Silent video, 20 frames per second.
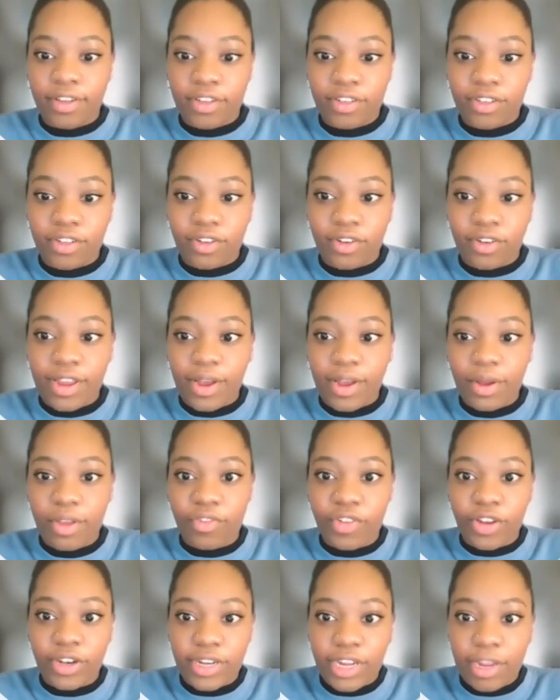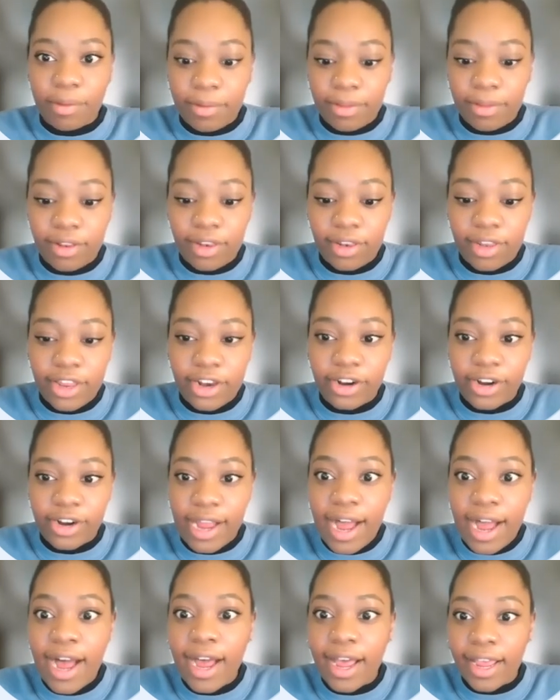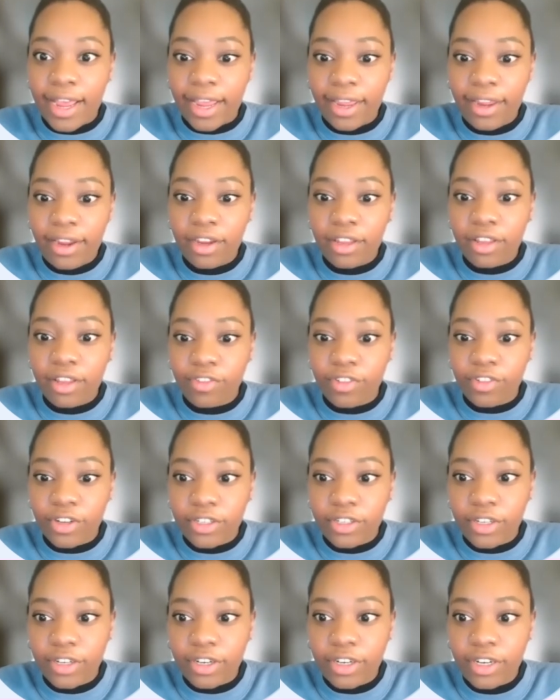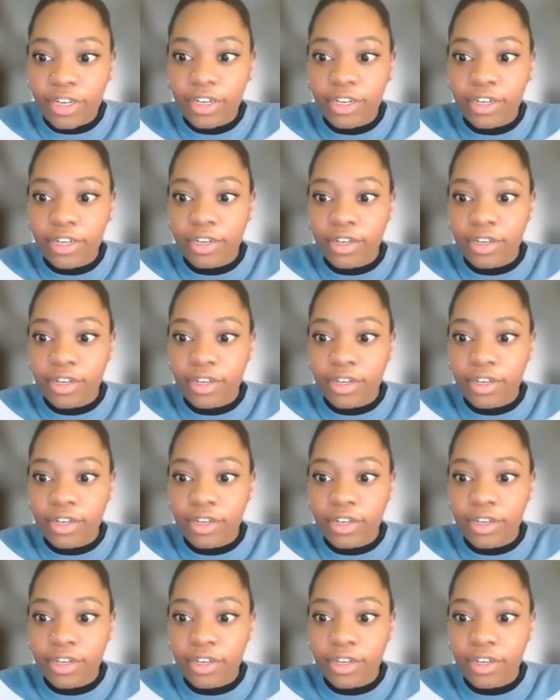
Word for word: So now if I type in the letter I, the first letter.